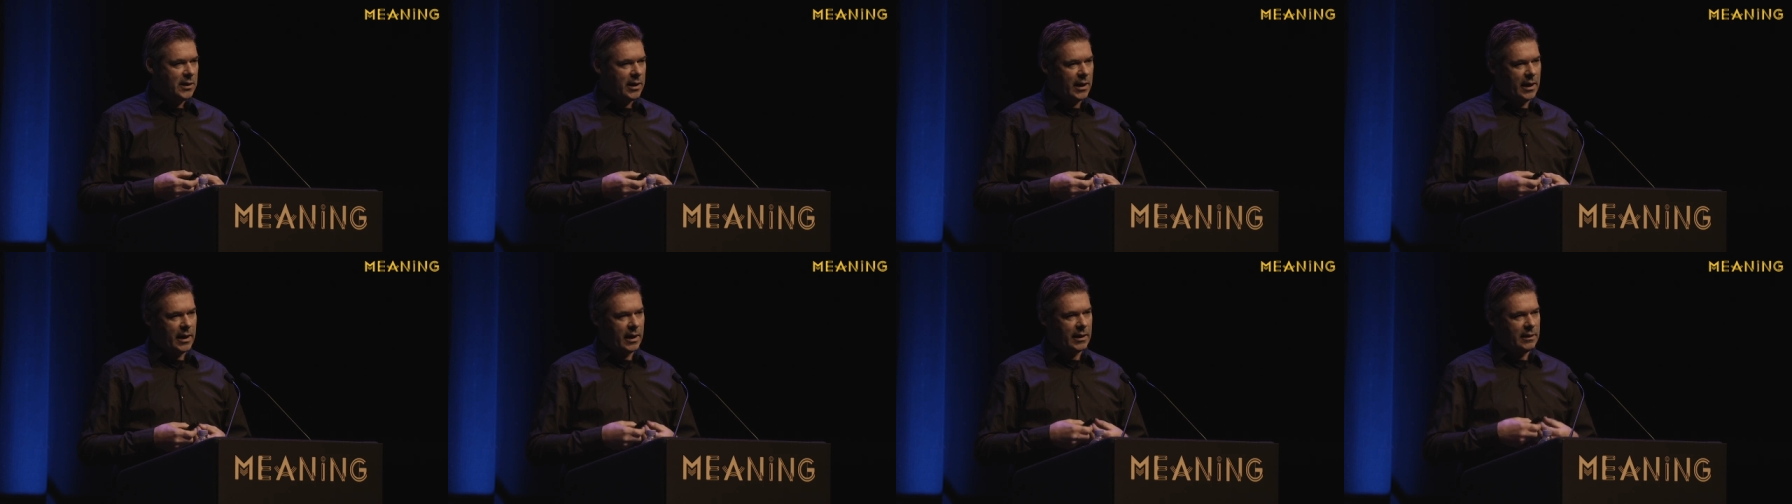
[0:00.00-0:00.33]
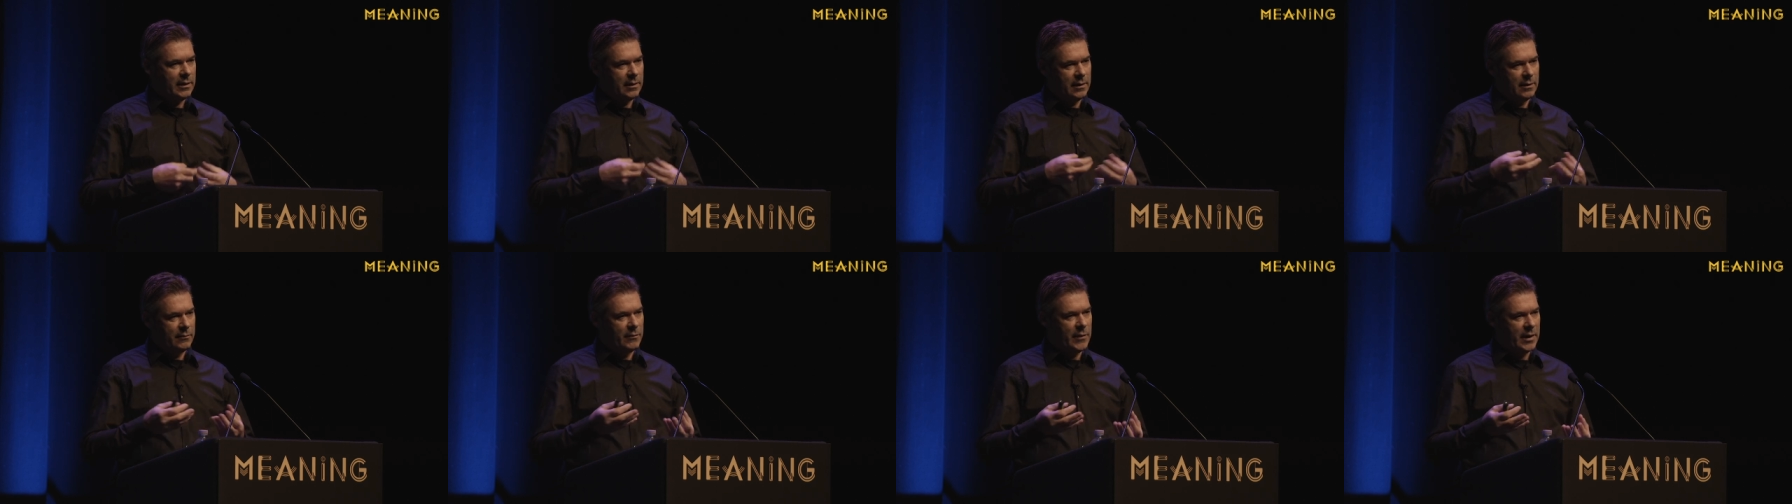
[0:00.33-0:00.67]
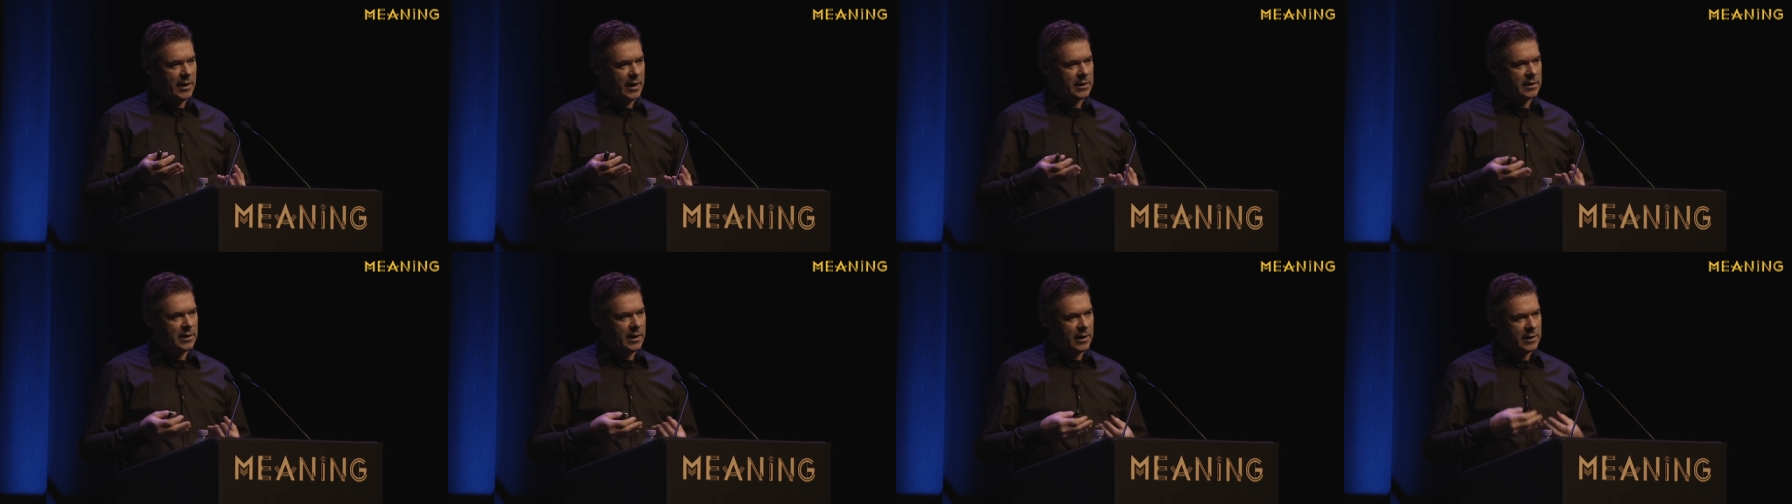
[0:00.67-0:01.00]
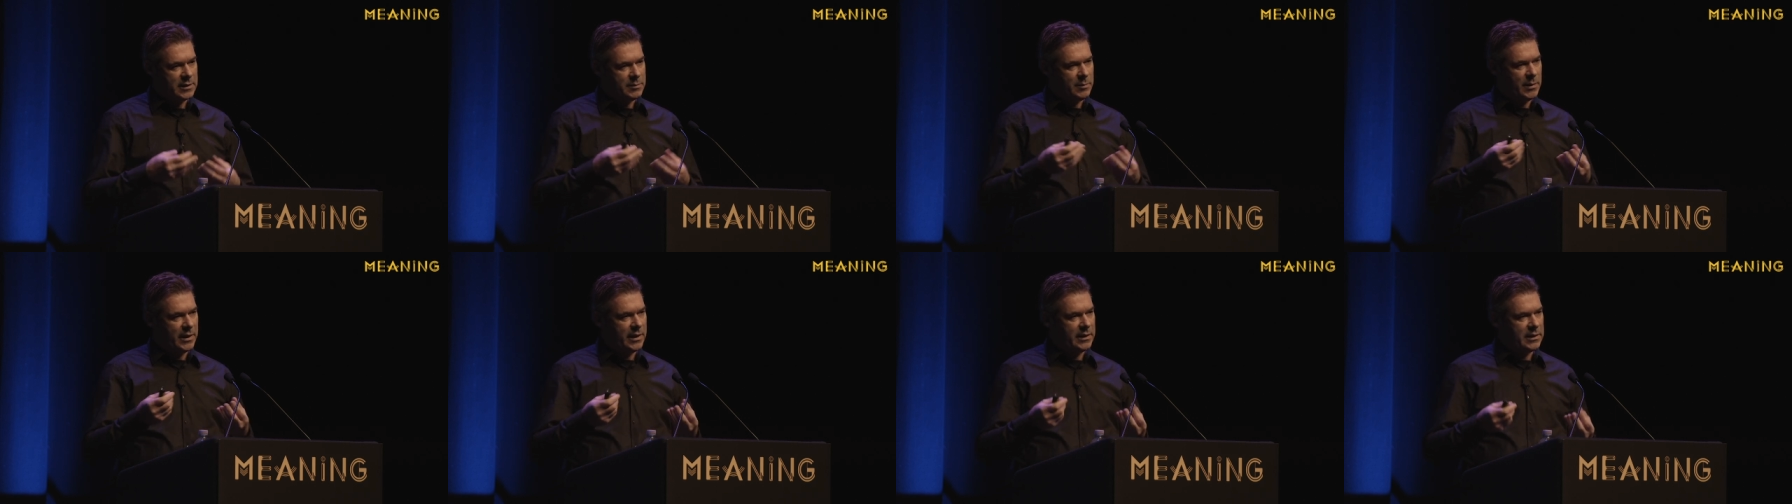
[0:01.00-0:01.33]
And when I
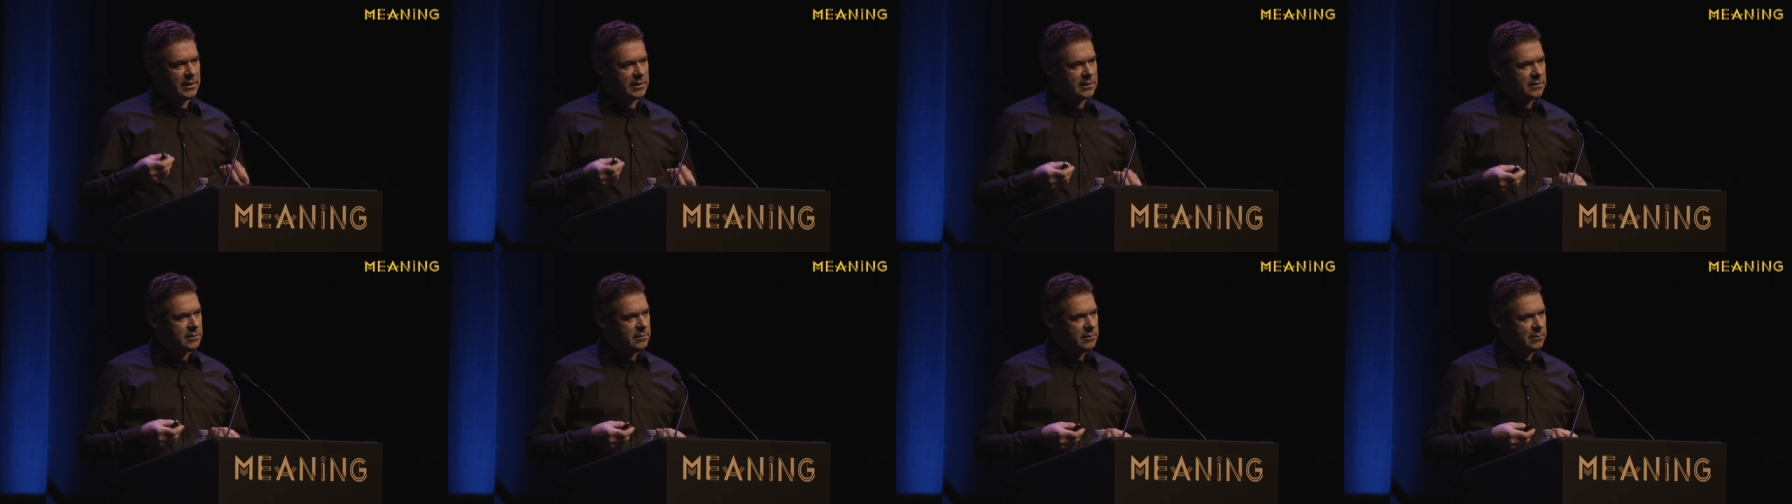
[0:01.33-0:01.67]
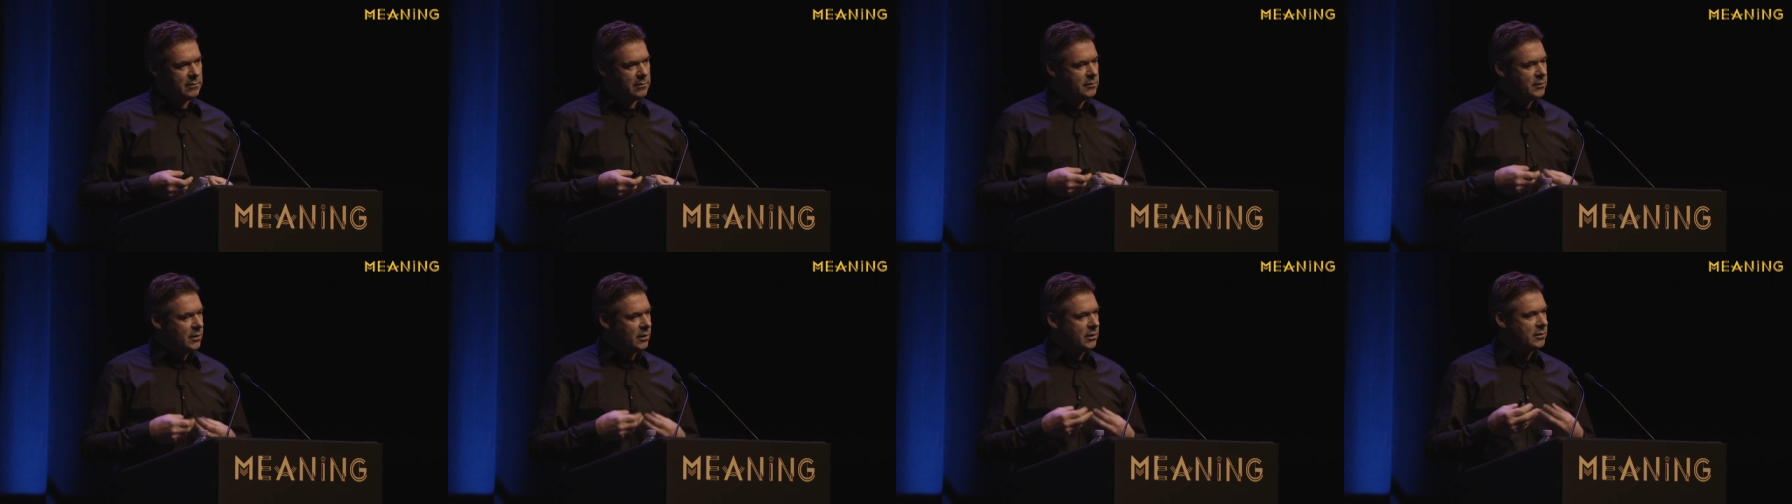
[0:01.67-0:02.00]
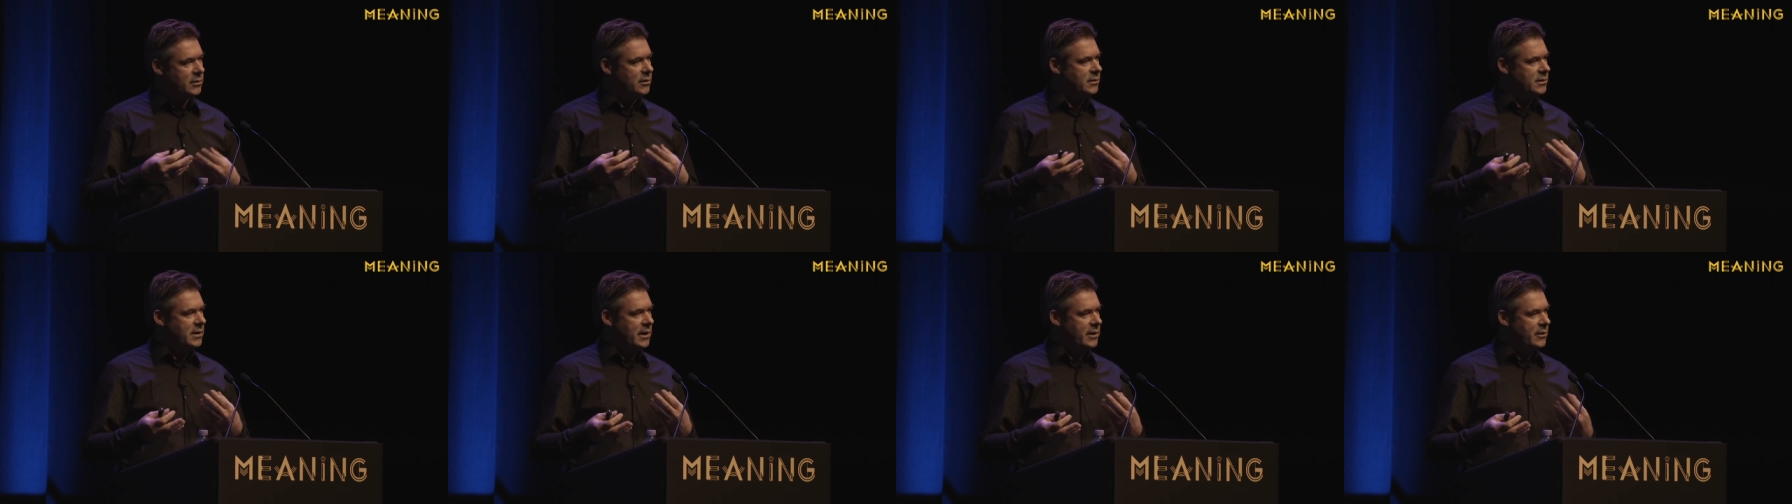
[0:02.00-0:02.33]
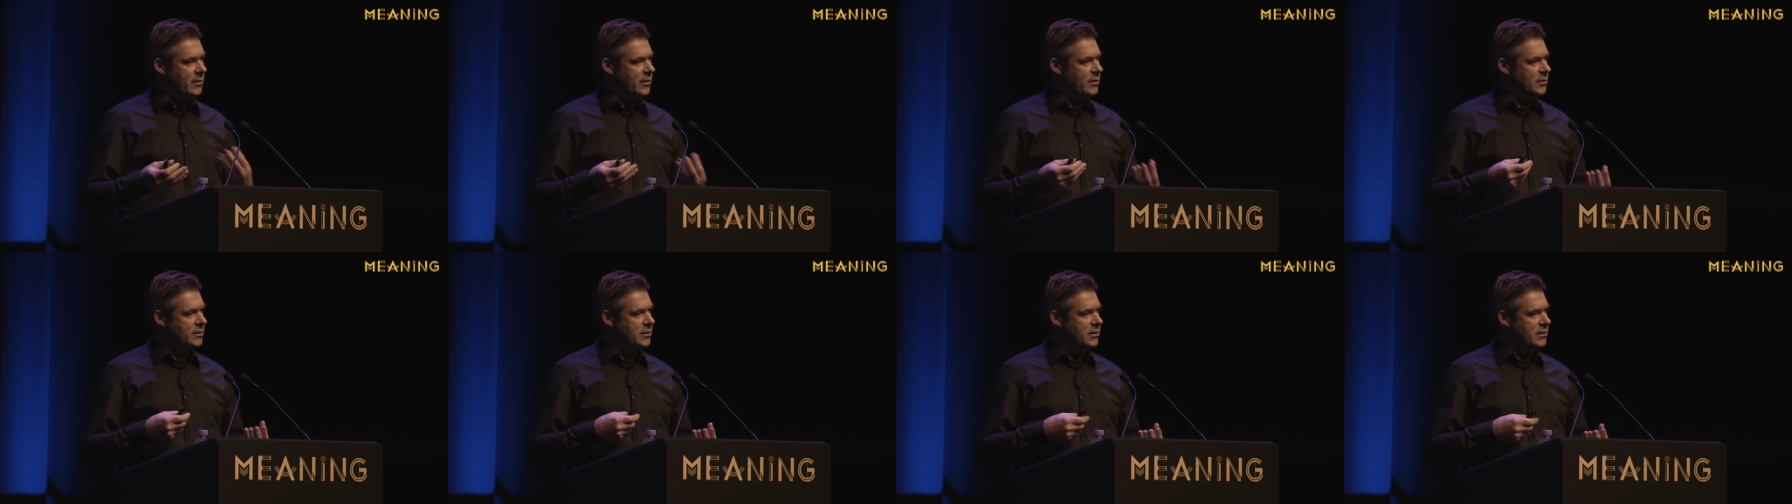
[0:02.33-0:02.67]
explain this to doctors and
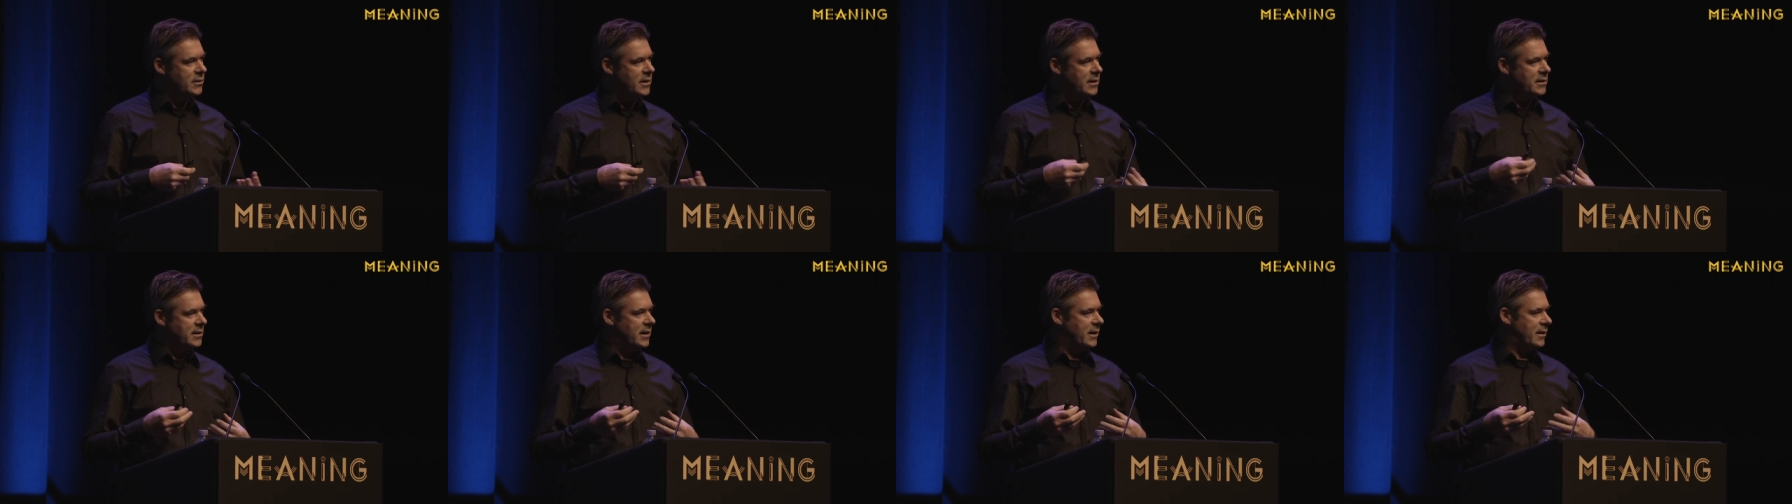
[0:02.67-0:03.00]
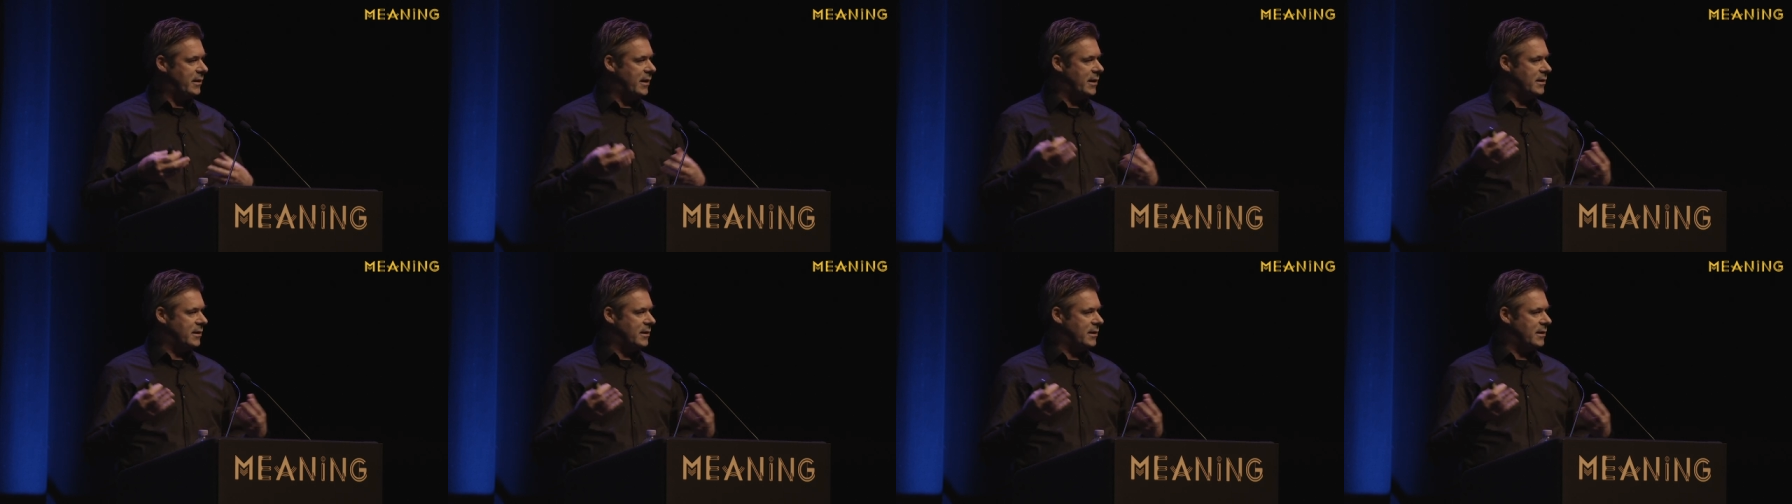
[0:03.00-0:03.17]
nurses, they say,